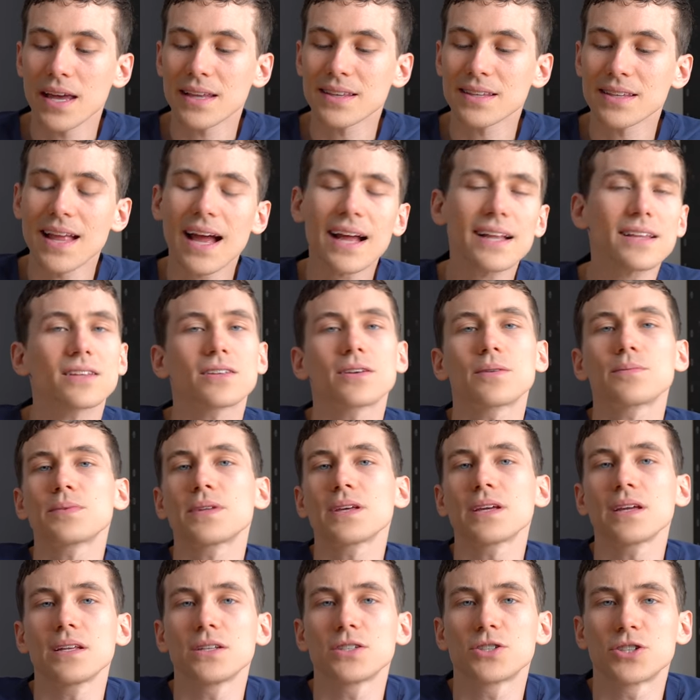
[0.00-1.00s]
it's not
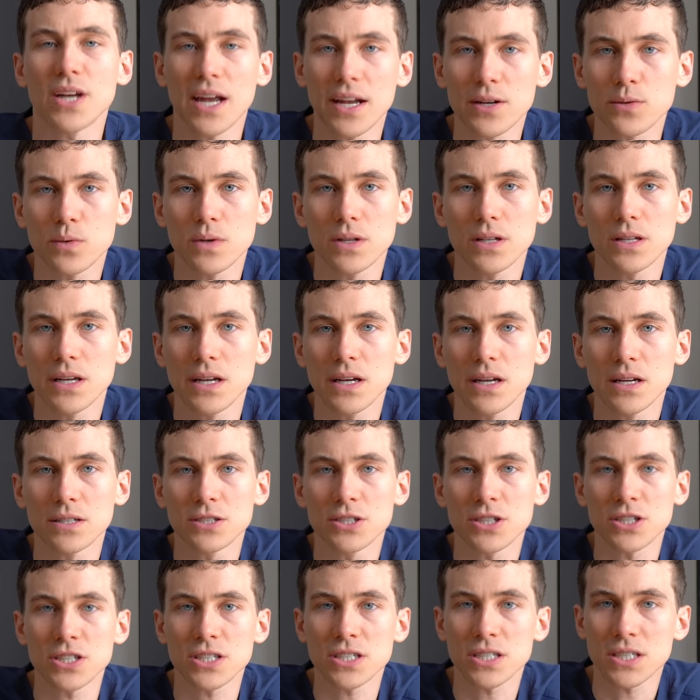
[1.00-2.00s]
something generally
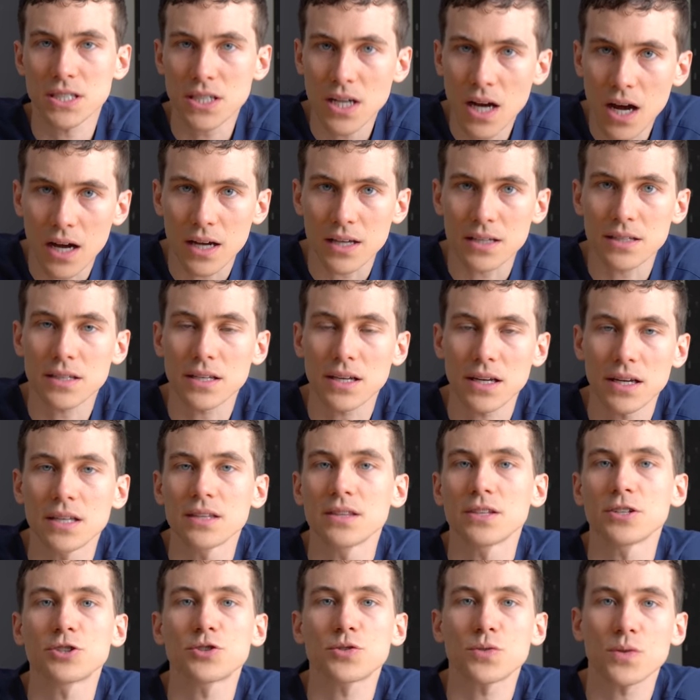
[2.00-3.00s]
discussed
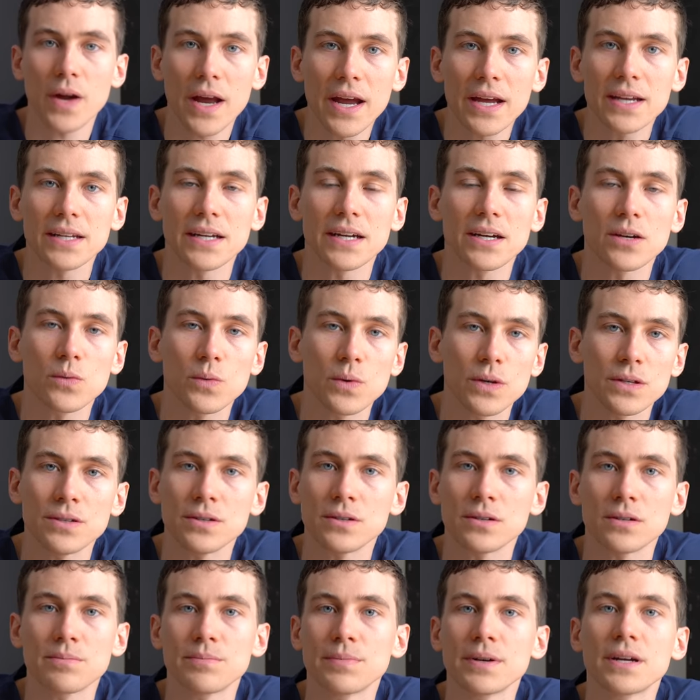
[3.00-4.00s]
in the training when
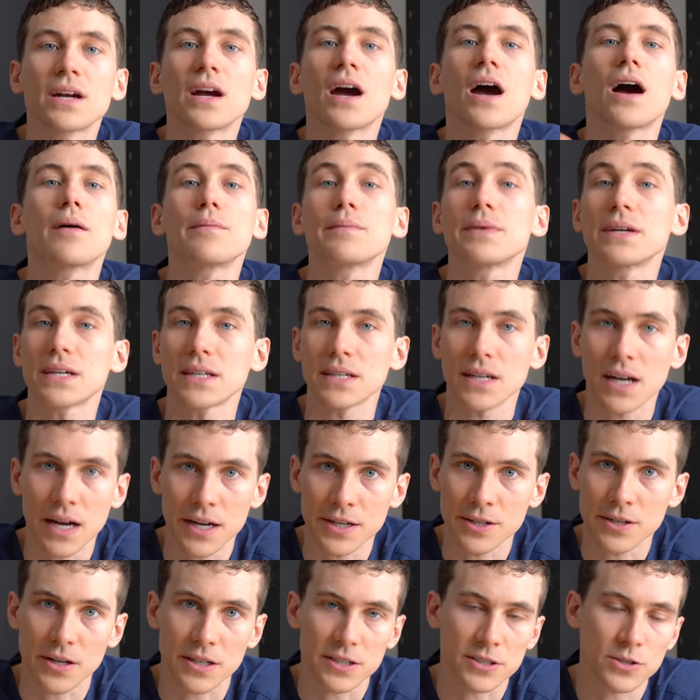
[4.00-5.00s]
you're becoming an
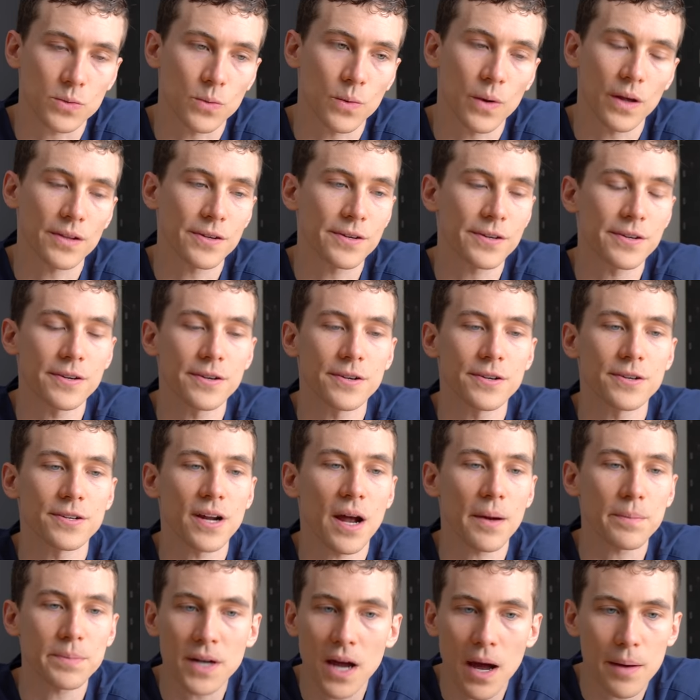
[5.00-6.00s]
eye doctor, whether you're an
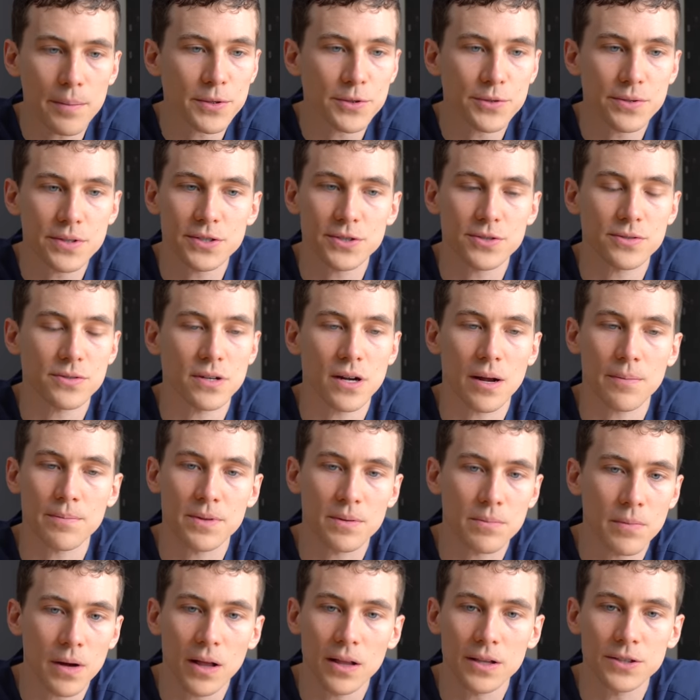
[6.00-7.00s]
optometrist or an
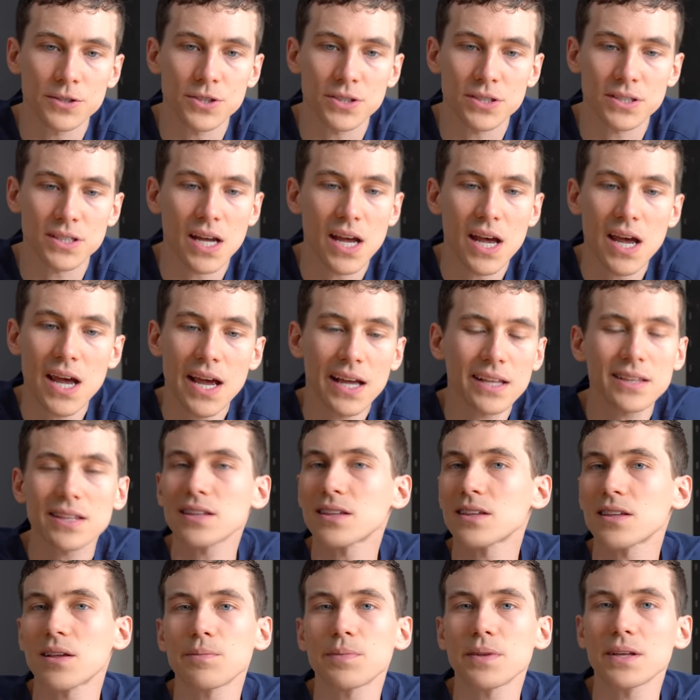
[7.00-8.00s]
ophthalmologist. It's
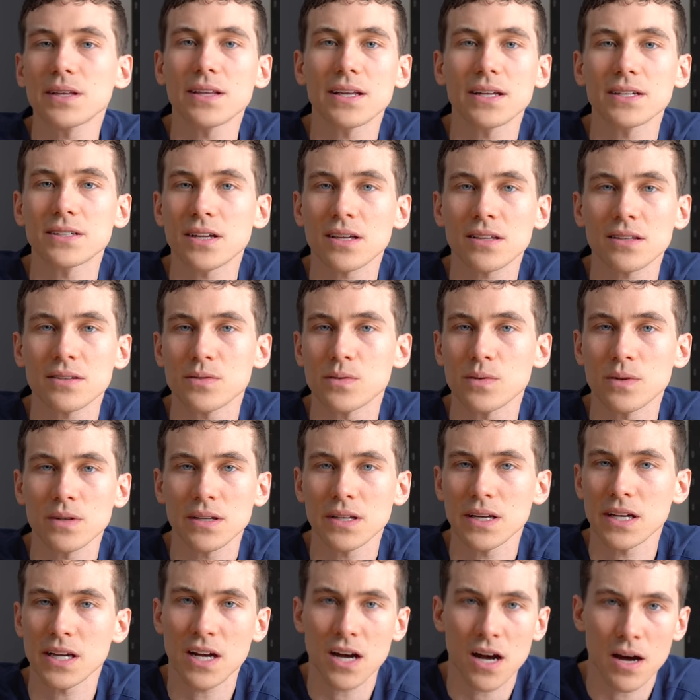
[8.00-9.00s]
just something that doesn't
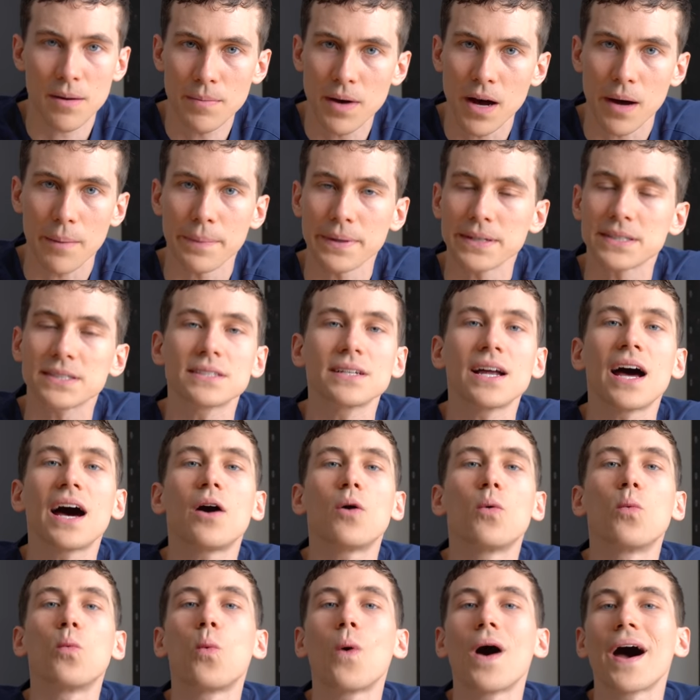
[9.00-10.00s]
really come up. It's
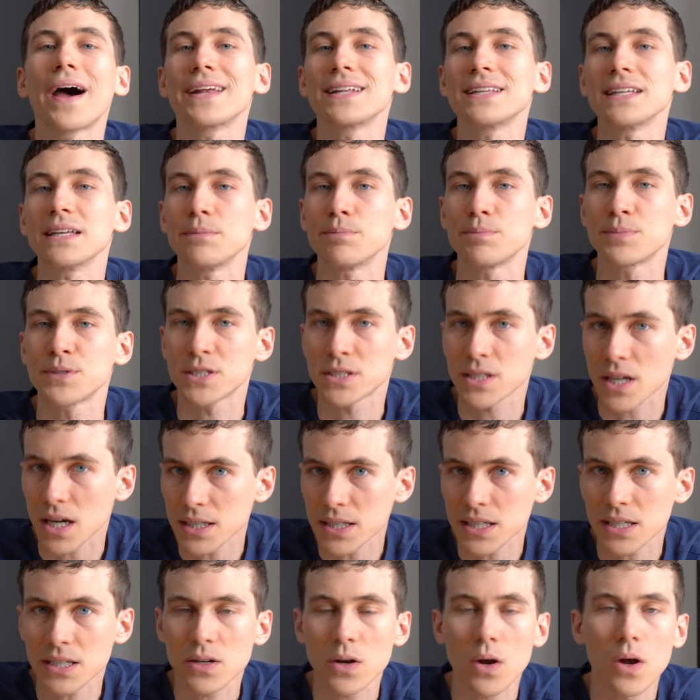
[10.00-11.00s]
not widely
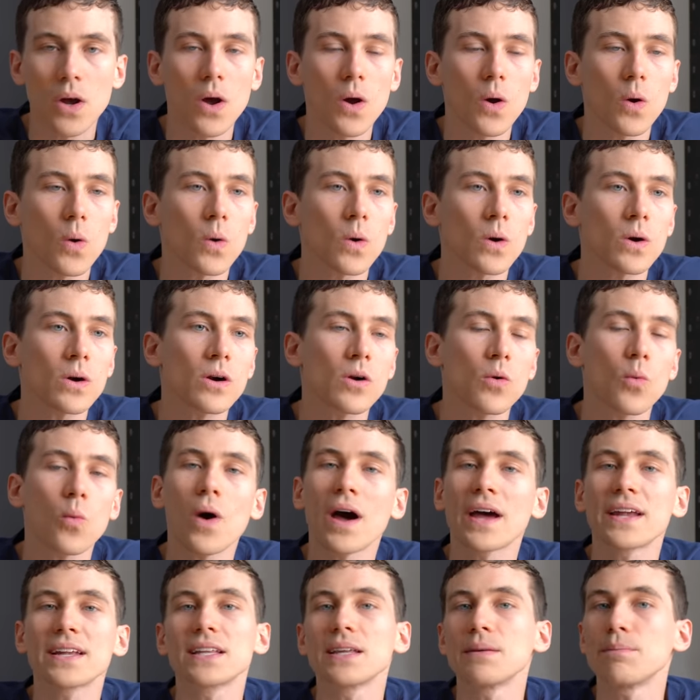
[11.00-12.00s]
studied or
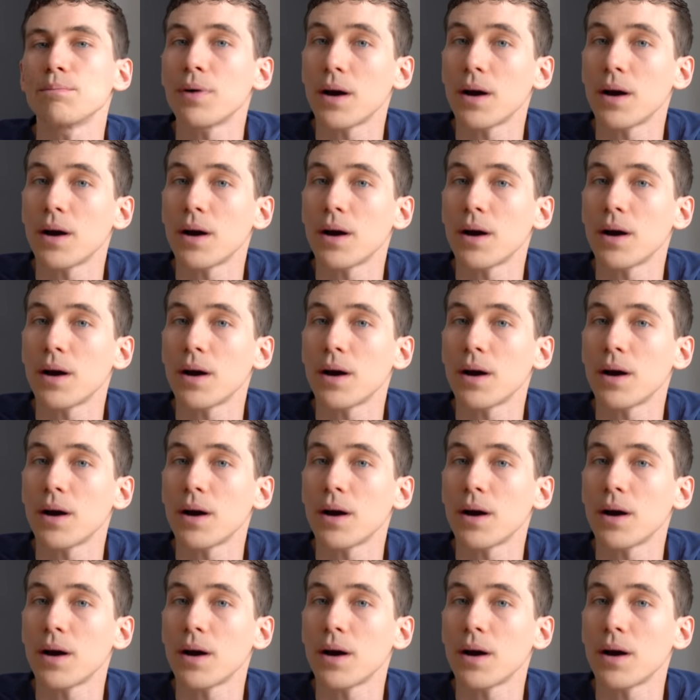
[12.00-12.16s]
widely